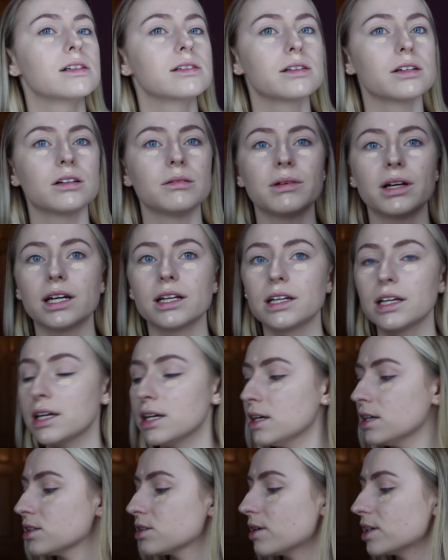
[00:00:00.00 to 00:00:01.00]
a little bit.
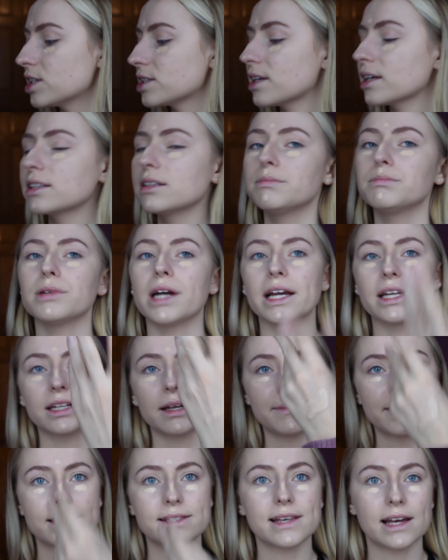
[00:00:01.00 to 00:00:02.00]
So I just like to brighten
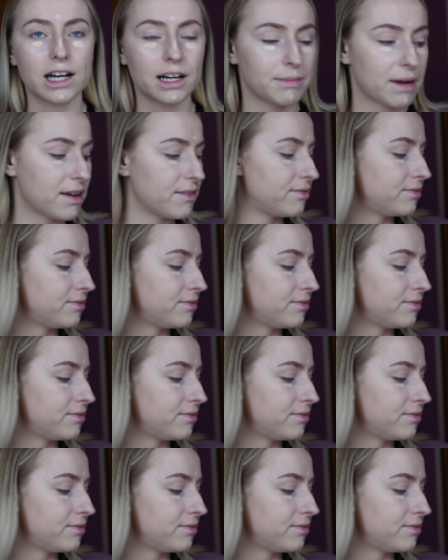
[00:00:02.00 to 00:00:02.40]
up the center of my